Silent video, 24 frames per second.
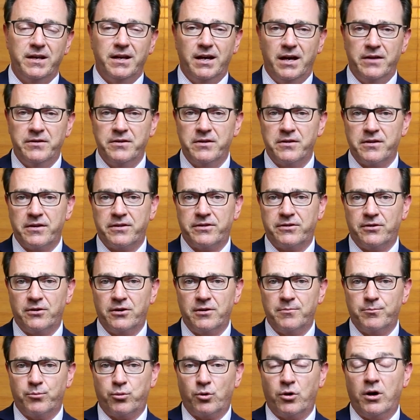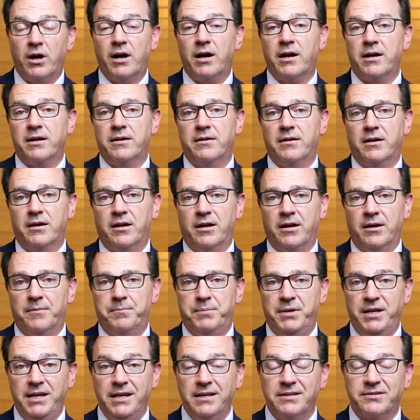And then the third broad
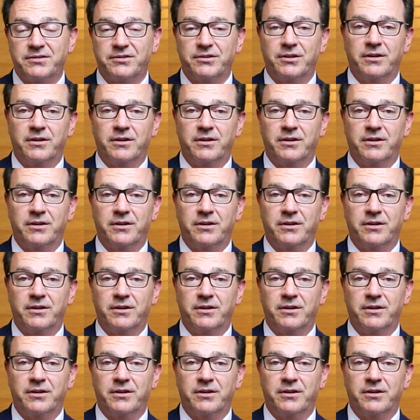piece